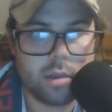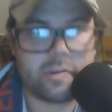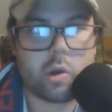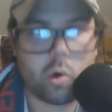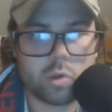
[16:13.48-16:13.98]

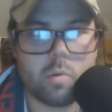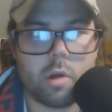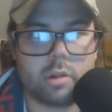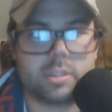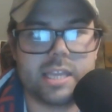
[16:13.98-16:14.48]
Of course, we
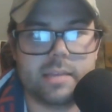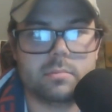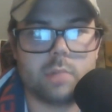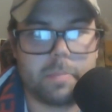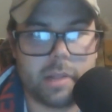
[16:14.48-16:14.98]
want our
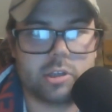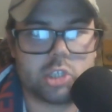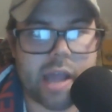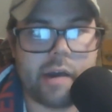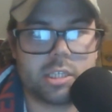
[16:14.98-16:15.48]
team, our players
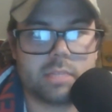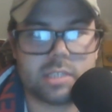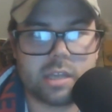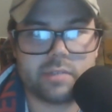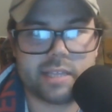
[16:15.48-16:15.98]
challenge
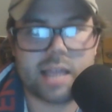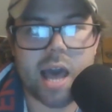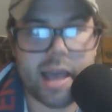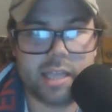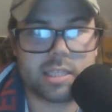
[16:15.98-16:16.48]
themselves at the
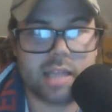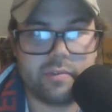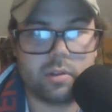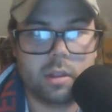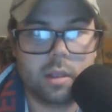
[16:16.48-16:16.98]
highest
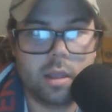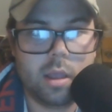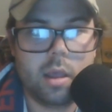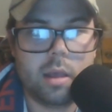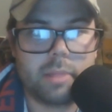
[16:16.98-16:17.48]
level.
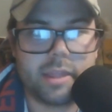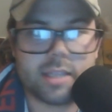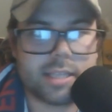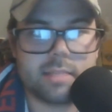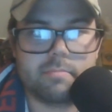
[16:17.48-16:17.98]
But it
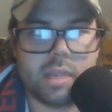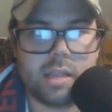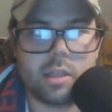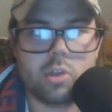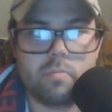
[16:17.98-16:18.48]
doesn't
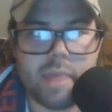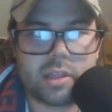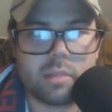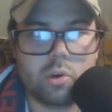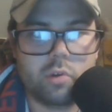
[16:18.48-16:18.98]
mean that you
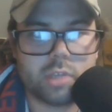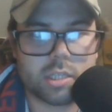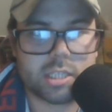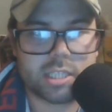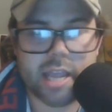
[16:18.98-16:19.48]
make the move
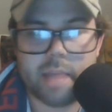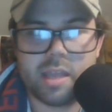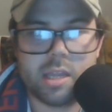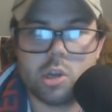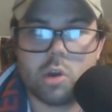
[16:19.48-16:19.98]
just to say I'm
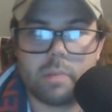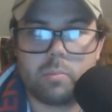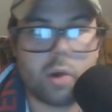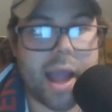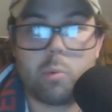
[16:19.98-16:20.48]
in Europe.
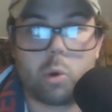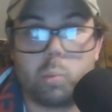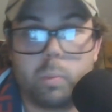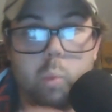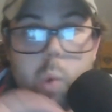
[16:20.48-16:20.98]
We're
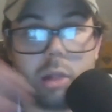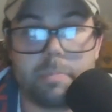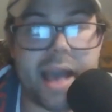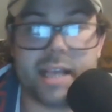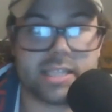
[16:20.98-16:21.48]
we're well
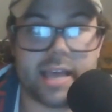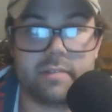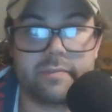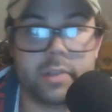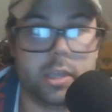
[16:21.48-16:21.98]
past that
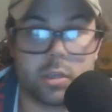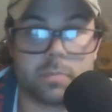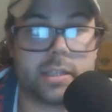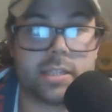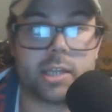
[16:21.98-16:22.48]
for the
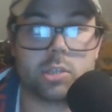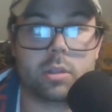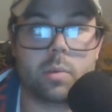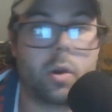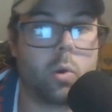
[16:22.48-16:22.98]
US men's national.
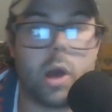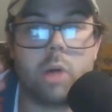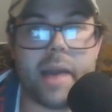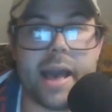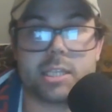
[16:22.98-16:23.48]
We're
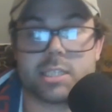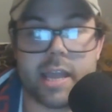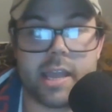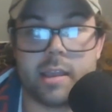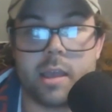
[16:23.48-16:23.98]
well past
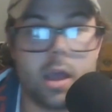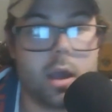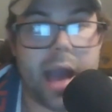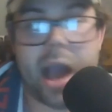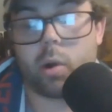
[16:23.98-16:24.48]
saying
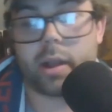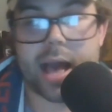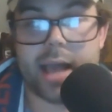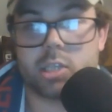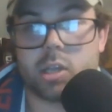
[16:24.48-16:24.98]
our
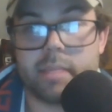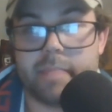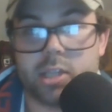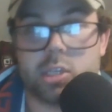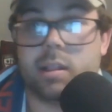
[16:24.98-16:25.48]
guy is on the
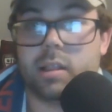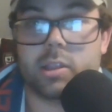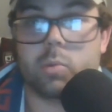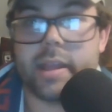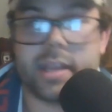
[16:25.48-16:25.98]
bench in the
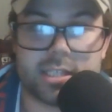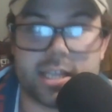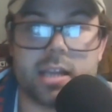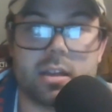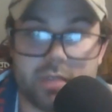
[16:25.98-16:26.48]
Lithuanian
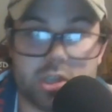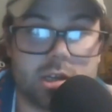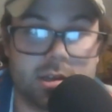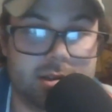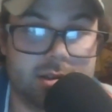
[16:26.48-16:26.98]
second division.